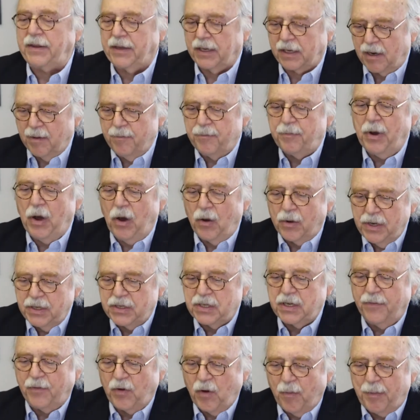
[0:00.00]
The
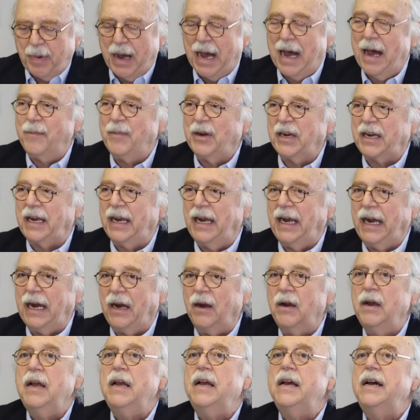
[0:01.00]
components of
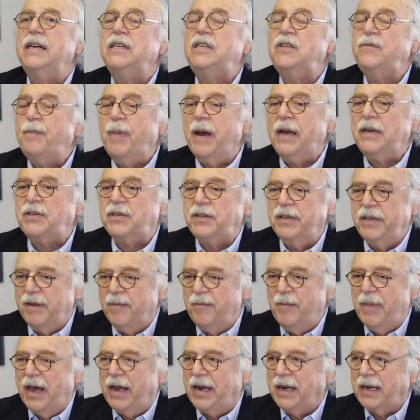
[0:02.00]
Obamacare, especially the
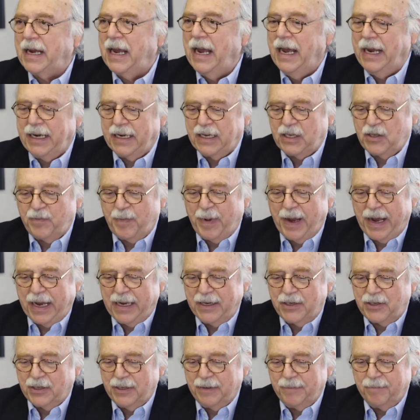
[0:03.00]
Medicaid
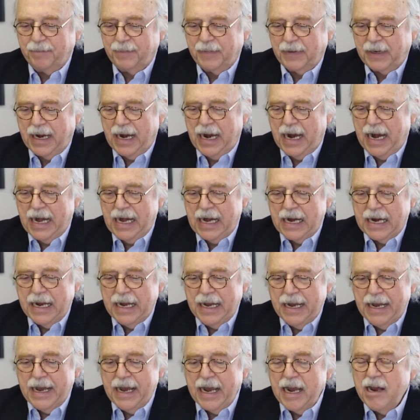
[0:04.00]
expansion, okay?
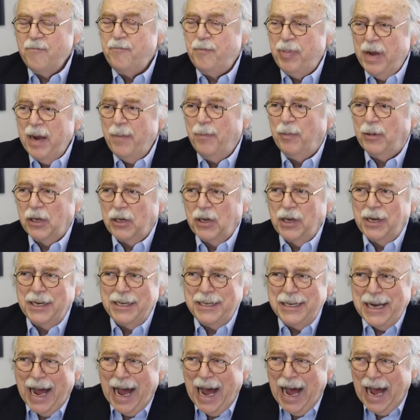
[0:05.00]
And people are going to
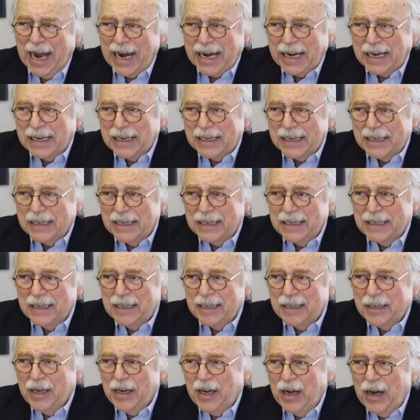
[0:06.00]
die.
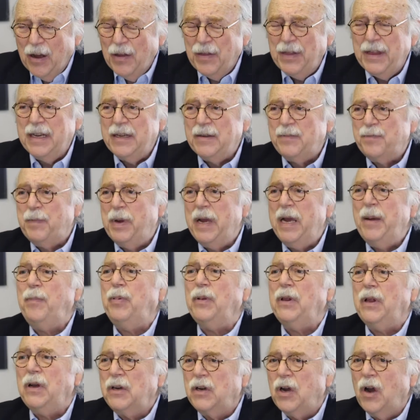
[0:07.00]
You know,
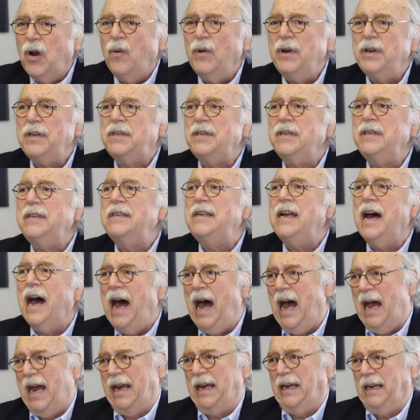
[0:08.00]
people are going to
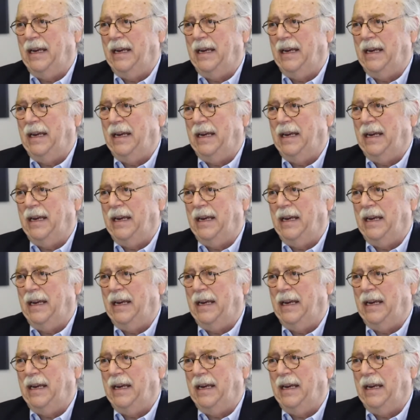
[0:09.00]
die.